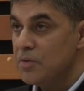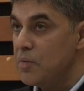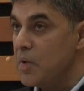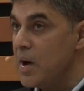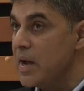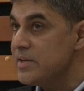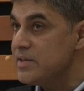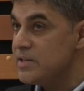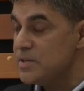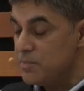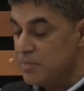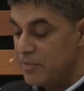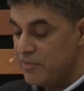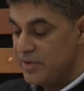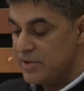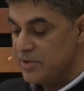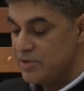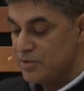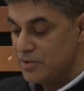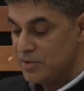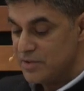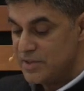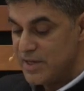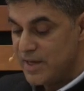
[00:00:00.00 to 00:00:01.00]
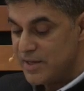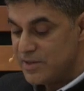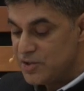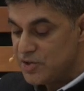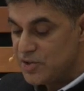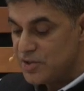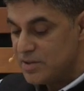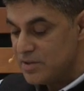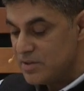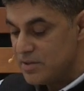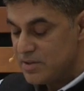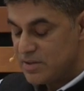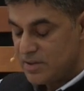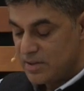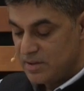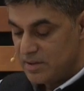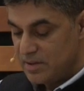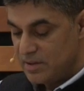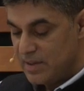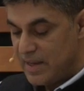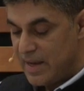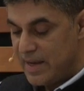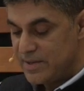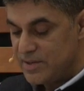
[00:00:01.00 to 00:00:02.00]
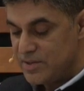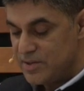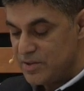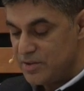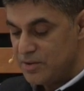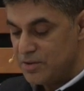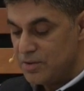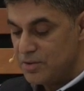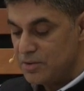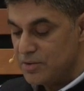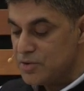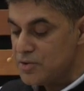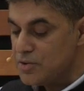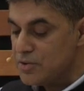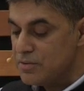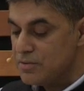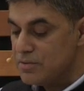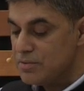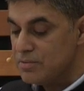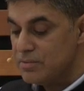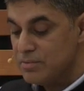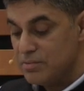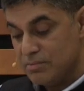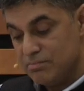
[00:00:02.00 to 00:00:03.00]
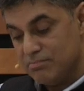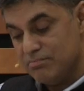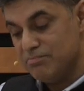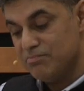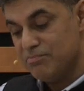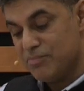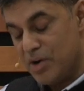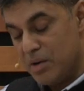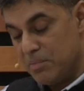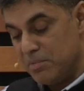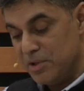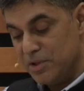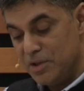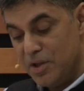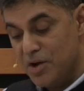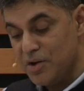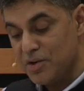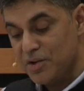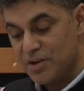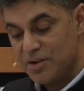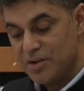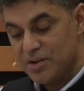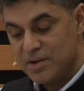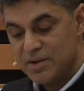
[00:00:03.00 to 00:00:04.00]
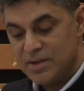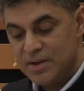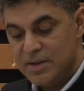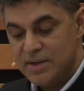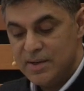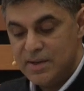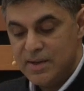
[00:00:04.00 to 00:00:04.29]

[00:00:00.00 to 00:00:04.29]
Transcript: rising provincial tensions in the last year or two, probably longer,